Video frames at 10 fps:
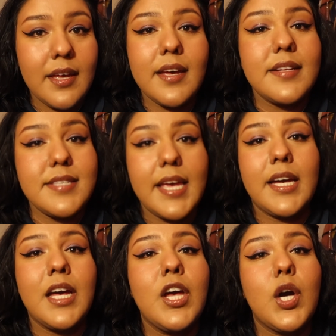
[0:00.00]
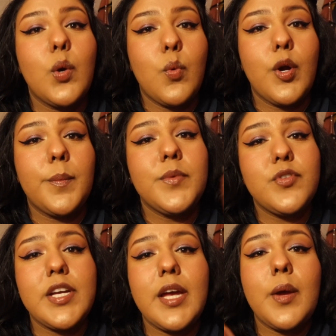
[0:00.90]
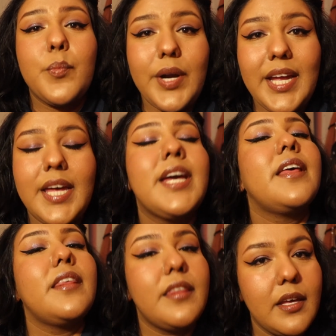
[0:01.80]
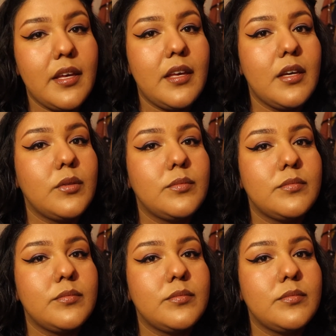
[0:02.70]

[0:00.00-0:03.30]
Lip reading: and take a warm drink break. Thank you.